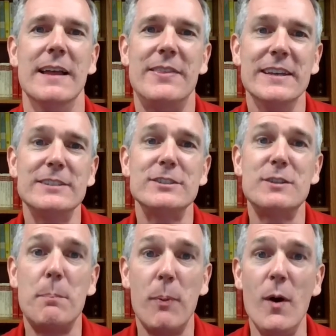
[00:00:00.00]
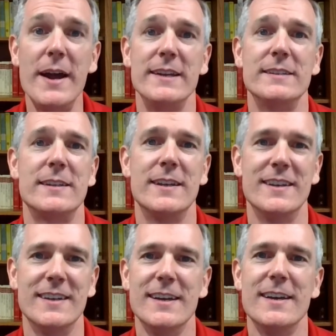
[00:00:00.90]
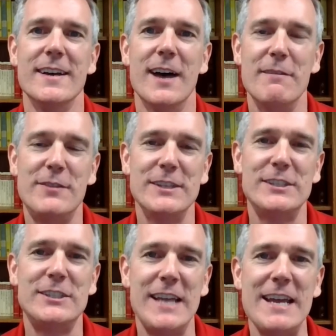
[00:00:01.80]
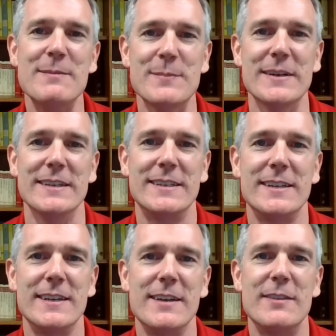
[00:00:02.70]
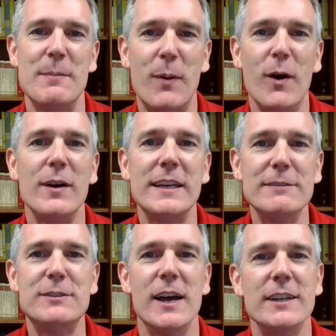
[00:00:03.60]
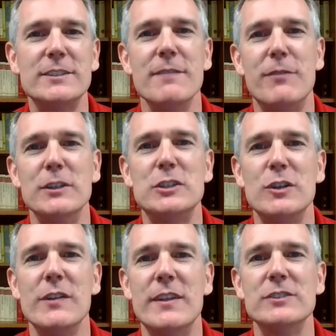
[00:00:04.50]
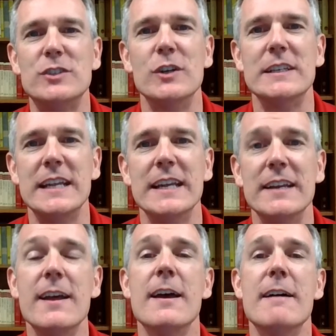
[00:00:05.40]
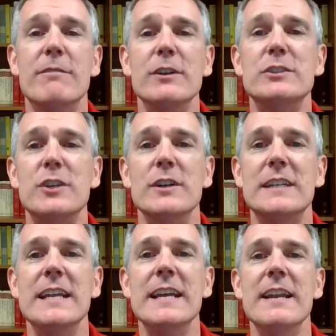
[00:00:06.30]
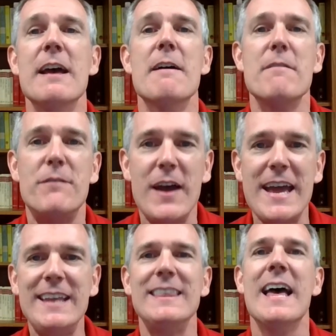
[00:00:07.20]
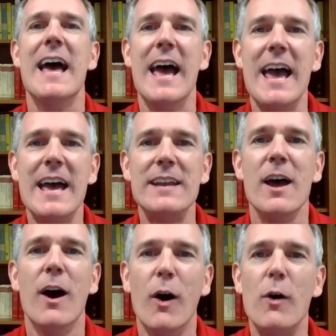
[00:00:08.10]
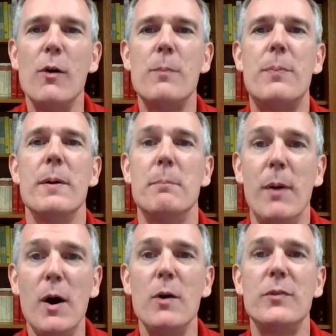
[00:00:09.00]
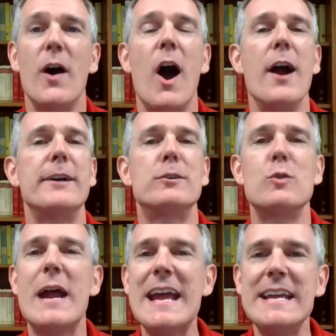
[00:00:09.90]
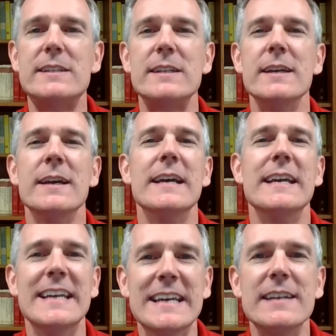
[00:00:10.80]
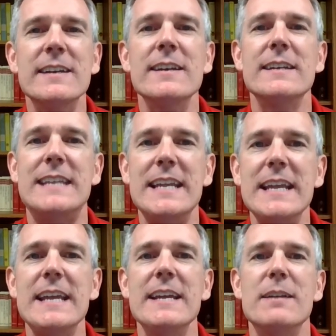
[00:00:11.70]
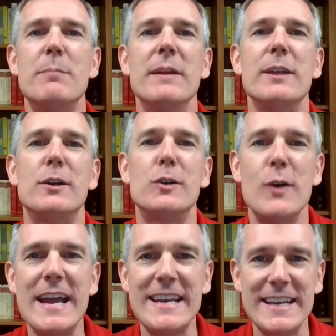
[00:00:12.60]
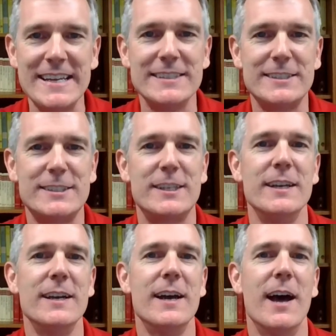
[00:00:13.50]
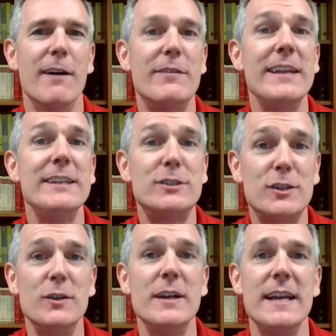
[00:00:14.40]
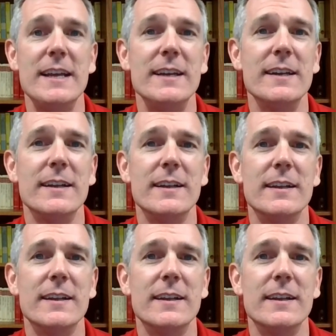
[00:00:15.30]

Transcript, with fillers: And this is the point of this statement that Paul gives us in 1 Corinthians 13, verse 13. Faith and hope both are great indeed, but the greatest of these three